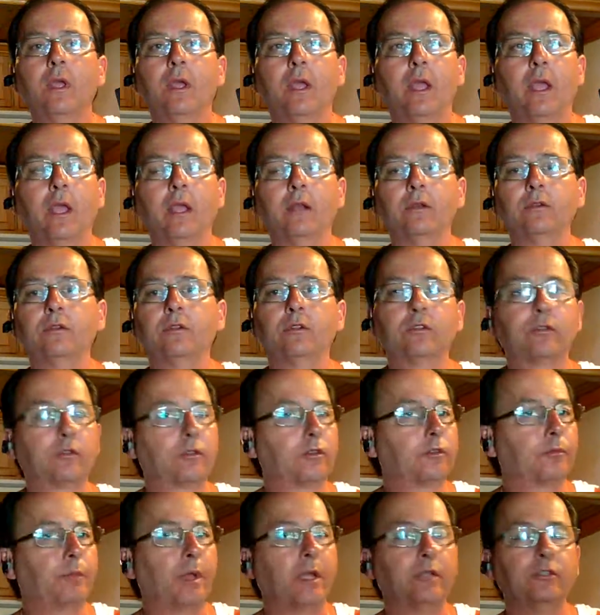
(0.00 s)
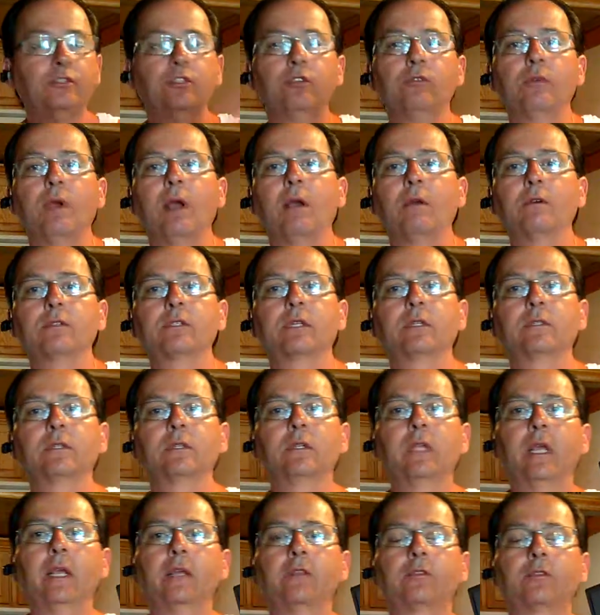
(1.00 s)
and spend 2 hours on the
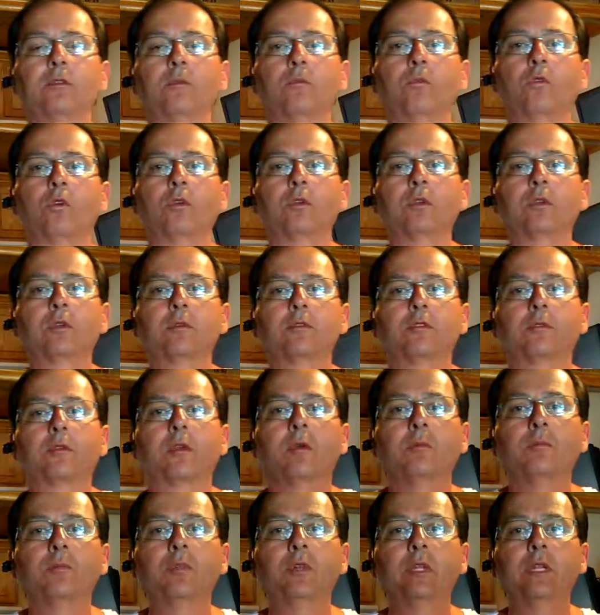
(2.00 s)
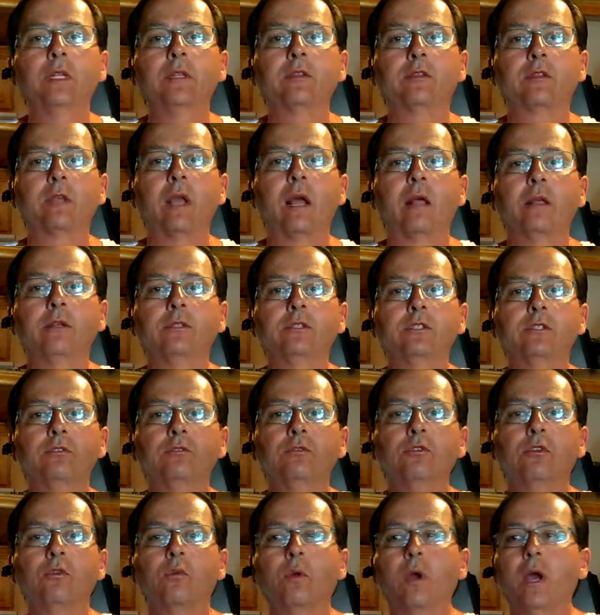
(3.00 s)
lake somewhere in complete
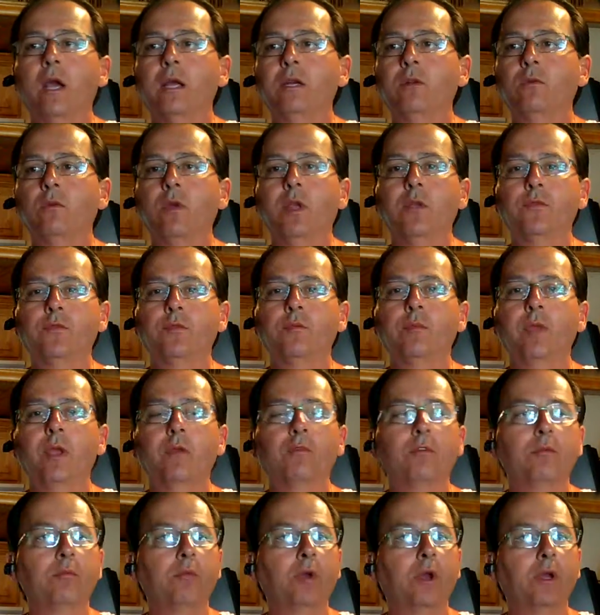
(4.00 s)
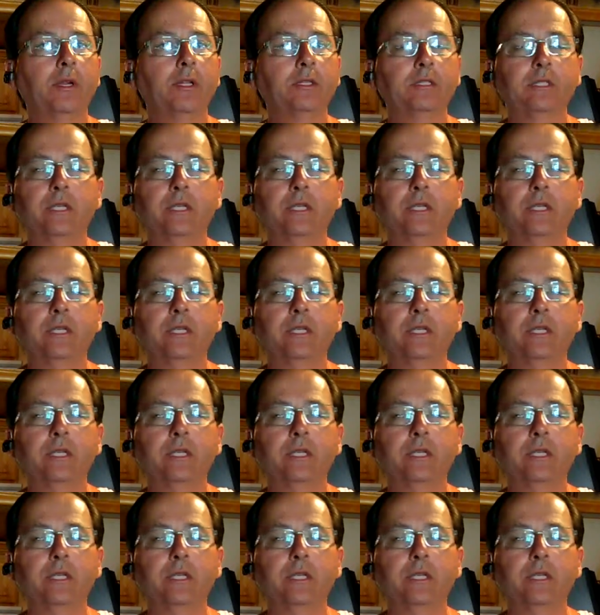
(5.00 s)
solitude and quiet, away from everybody.